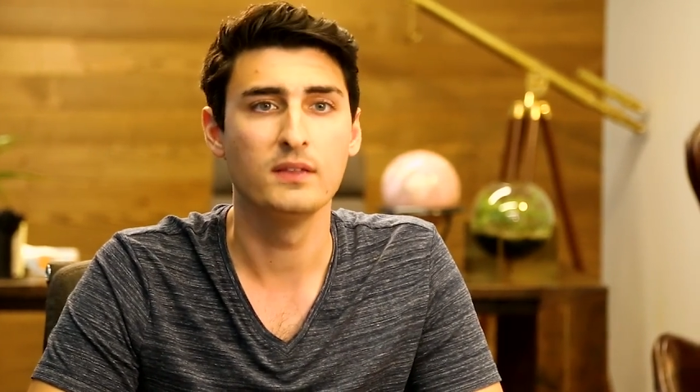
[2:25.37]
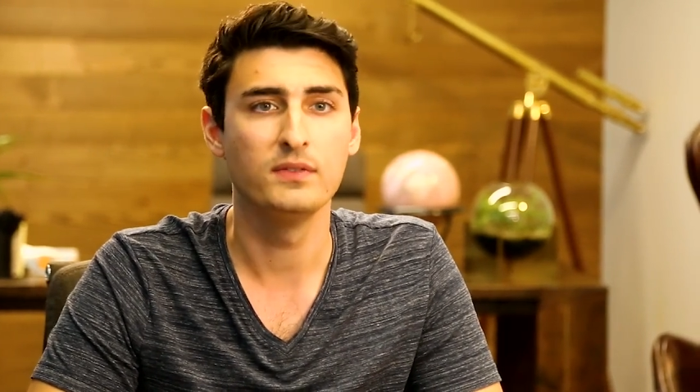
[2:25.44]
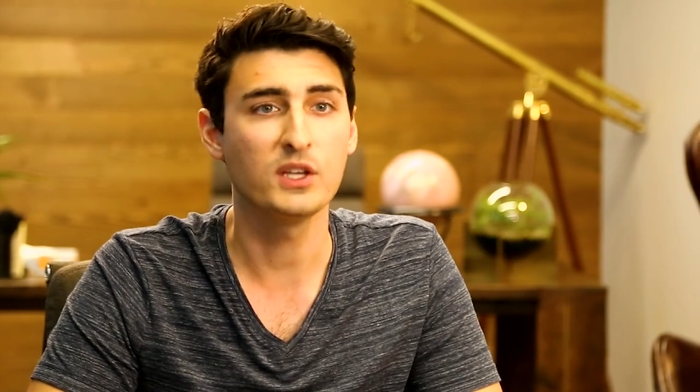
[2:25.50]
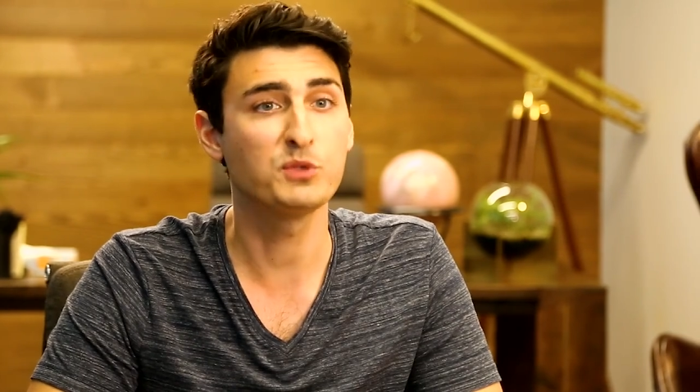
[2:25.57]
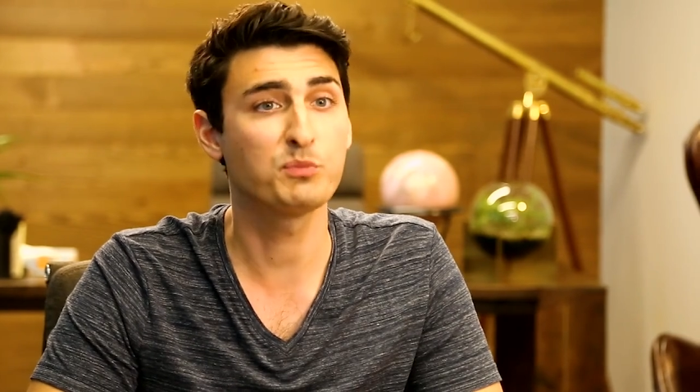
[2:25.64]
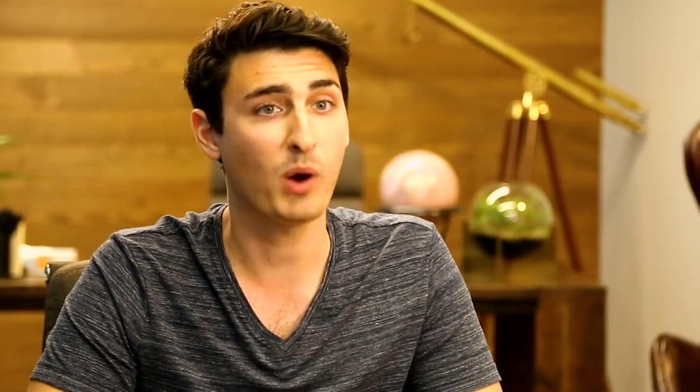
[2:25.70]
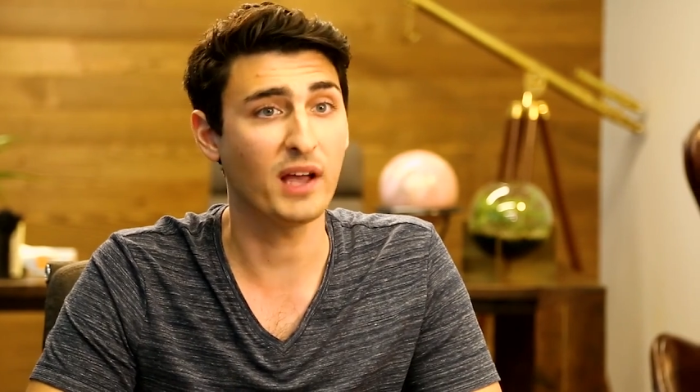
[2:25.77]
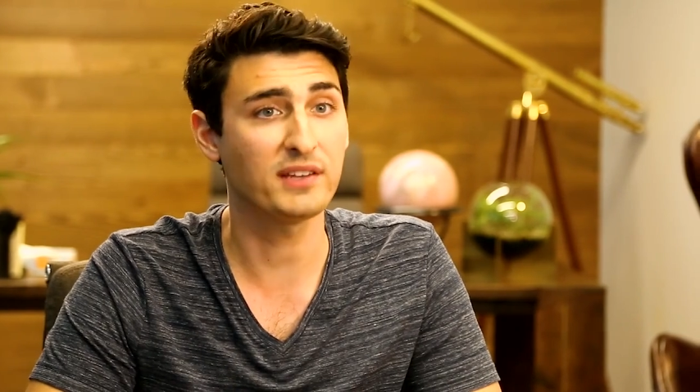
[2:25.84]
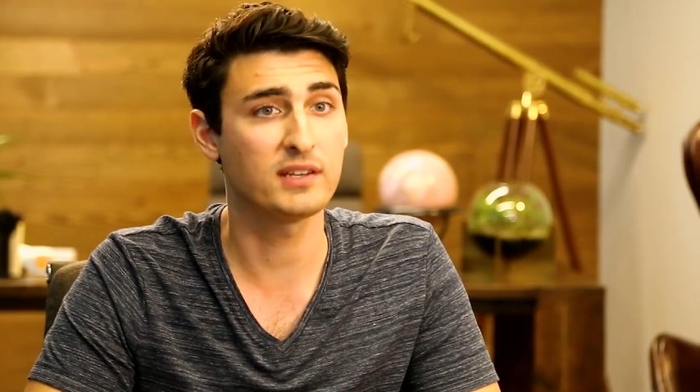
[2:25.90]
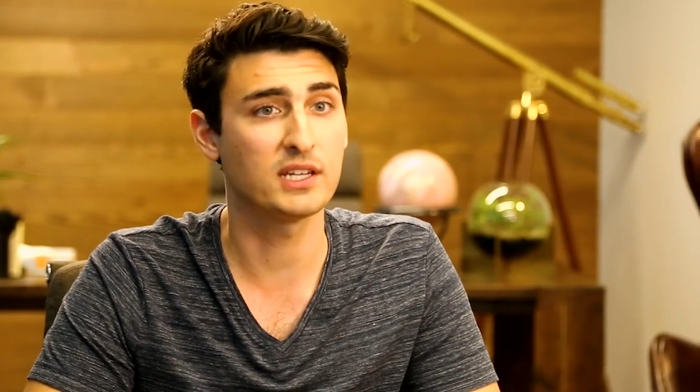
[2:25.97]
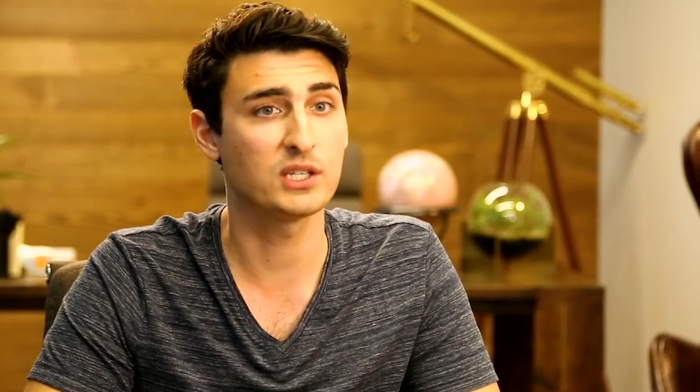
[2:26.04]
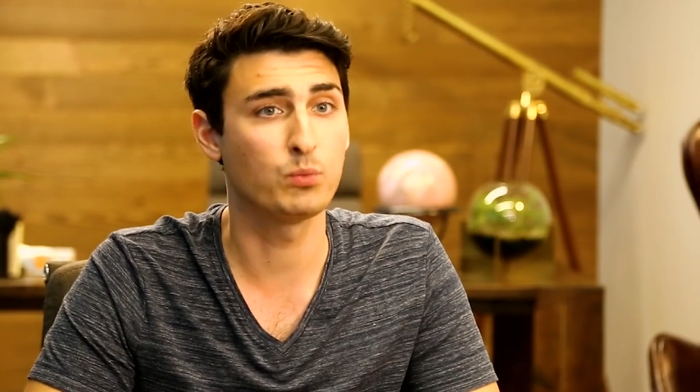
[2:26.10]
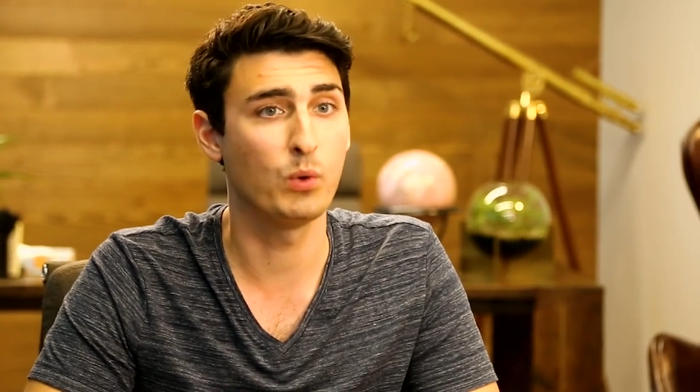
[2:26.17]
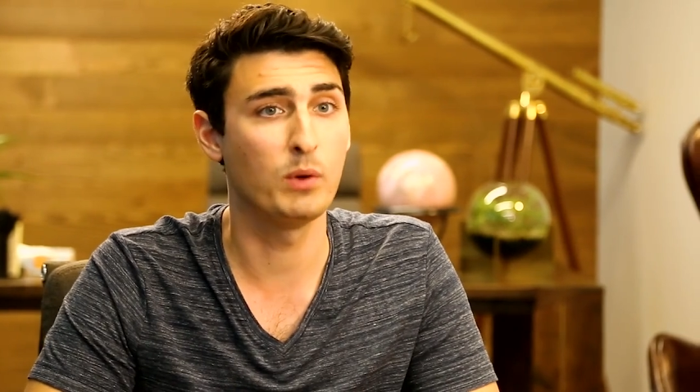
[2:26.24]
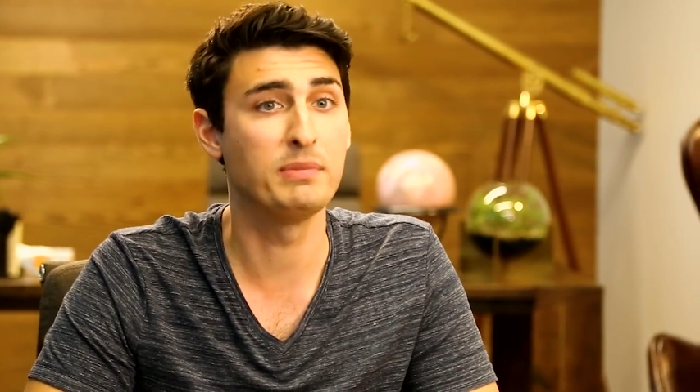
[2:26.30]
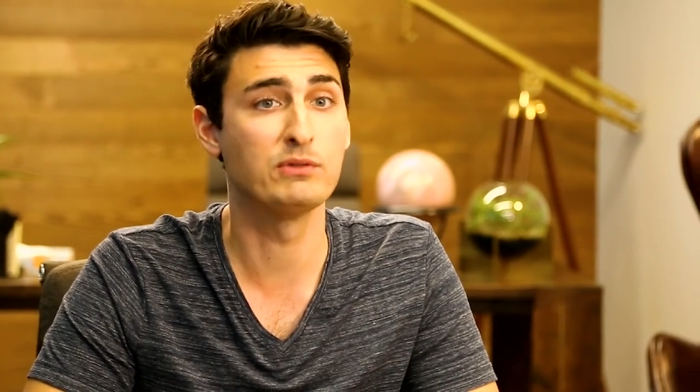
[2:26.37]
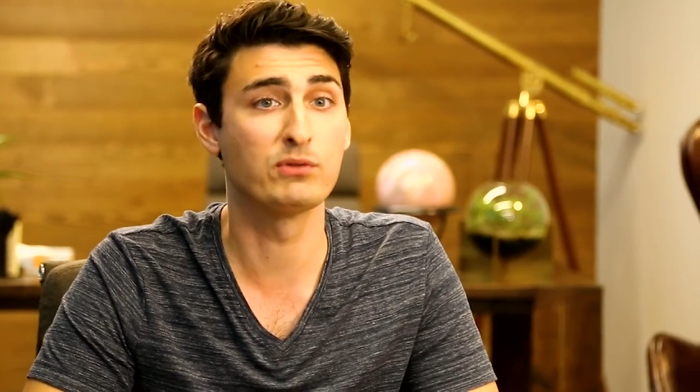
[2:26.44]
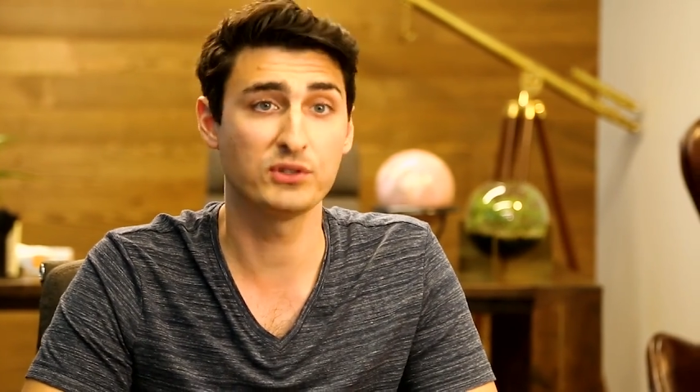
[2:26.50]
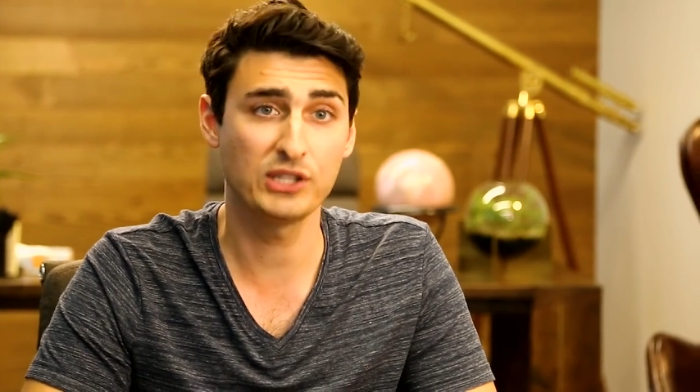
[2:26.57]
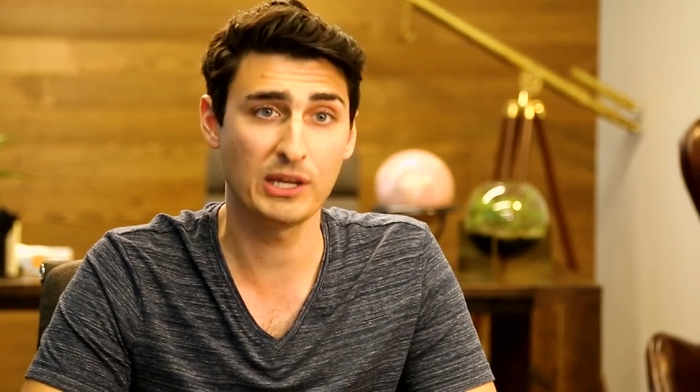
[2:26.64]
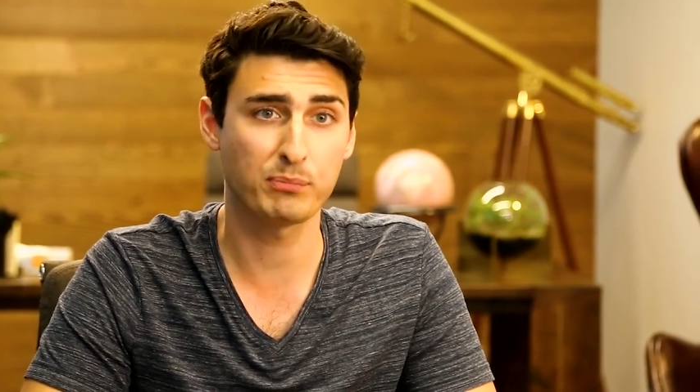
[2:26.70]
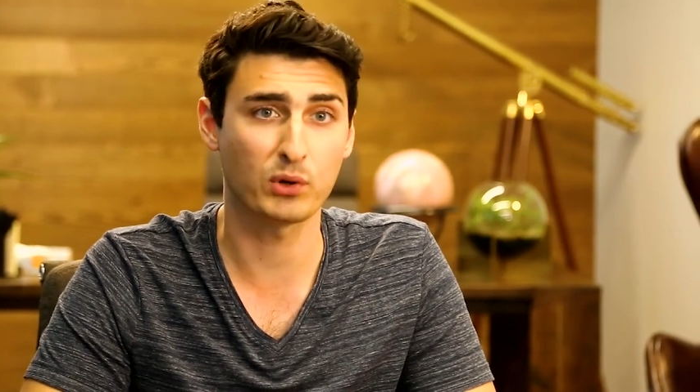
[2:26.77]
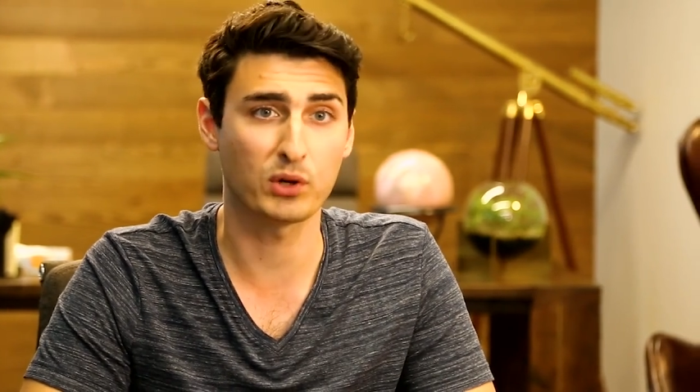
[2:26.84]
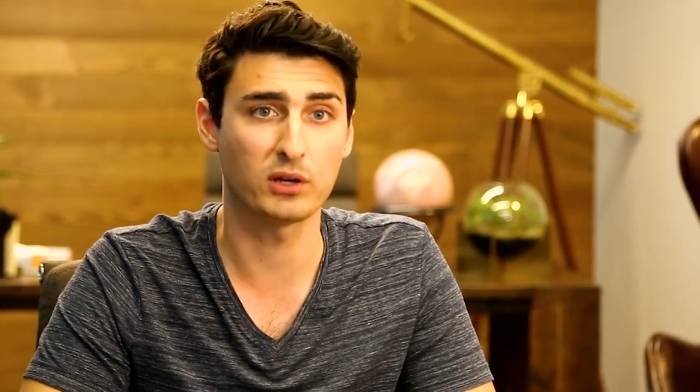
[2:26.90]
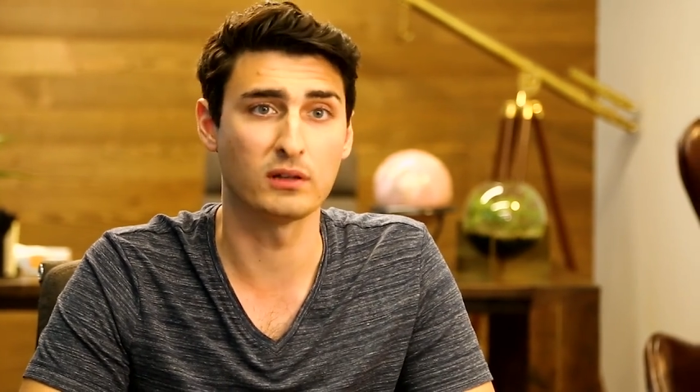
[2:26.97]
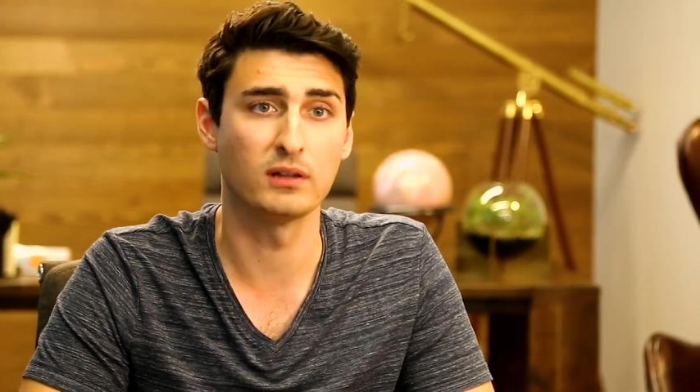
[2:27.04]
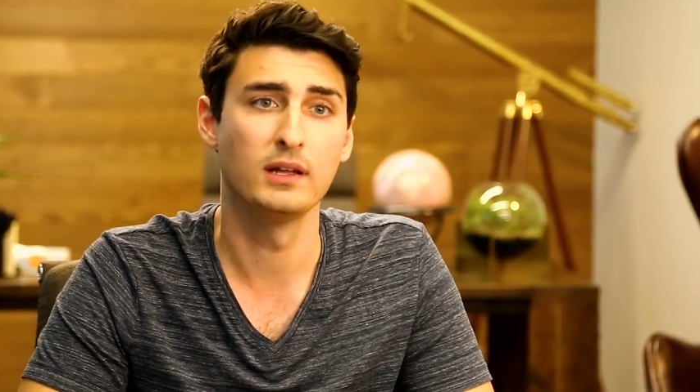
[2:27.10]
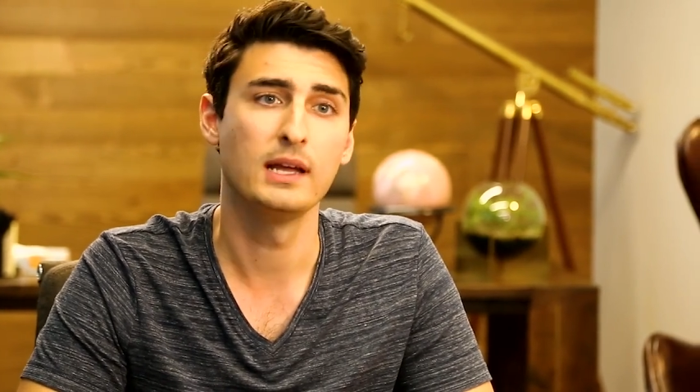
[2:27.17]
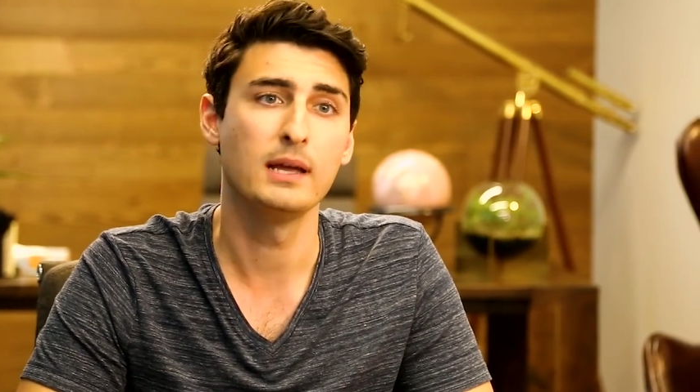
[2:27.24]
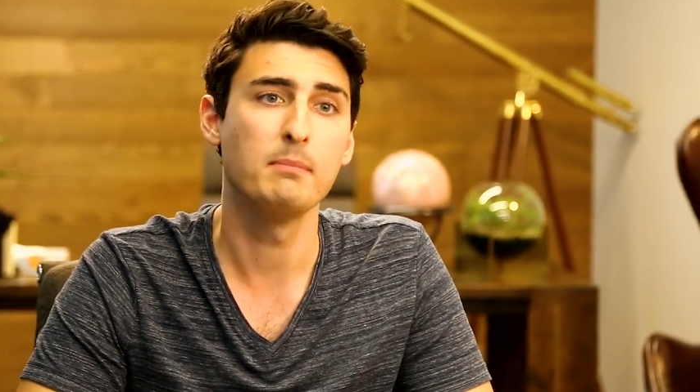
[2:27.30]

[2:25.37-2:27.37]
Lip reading: This process would be reciprocal,